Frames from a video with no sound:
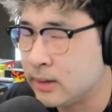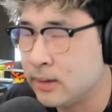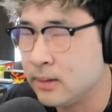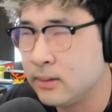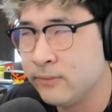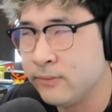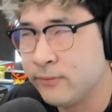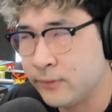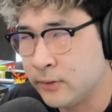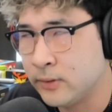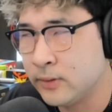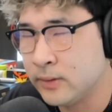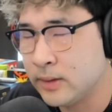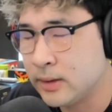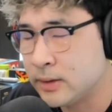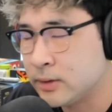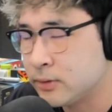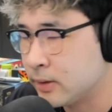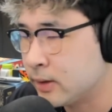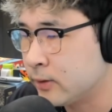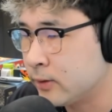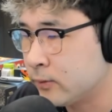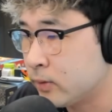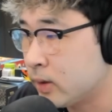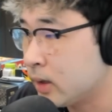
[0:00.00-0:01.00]
food and
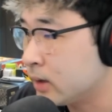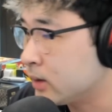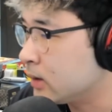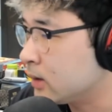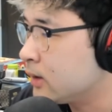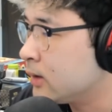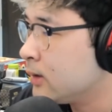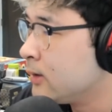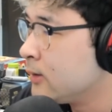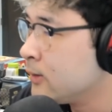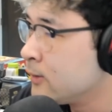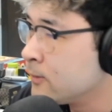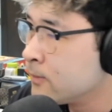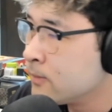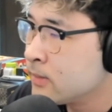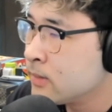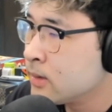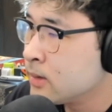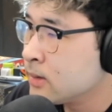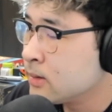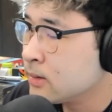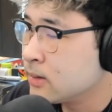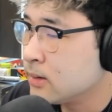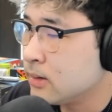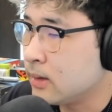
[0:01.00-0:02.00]
drinking water.
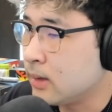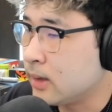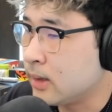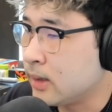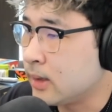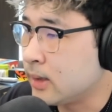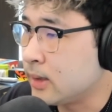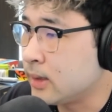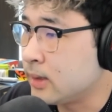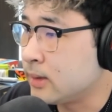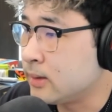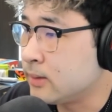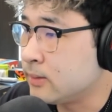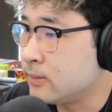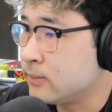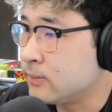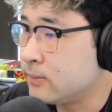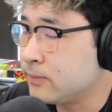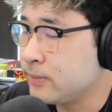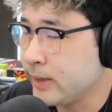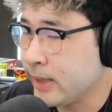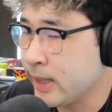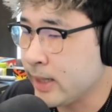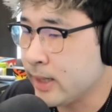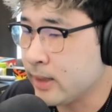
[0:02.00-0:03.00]

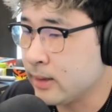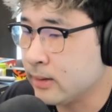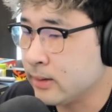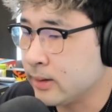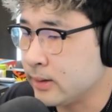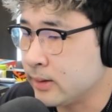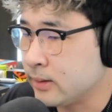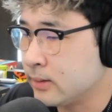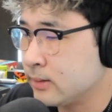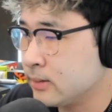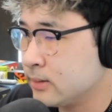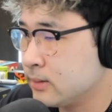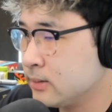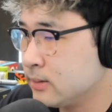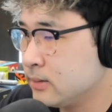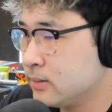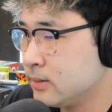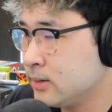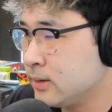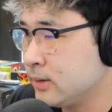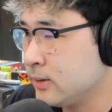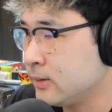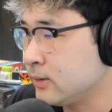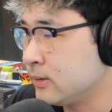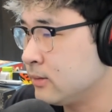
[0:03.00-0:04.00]
But yeah, like,
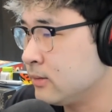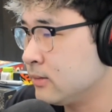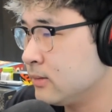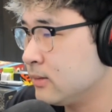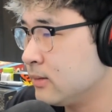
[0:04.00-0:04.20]
dude,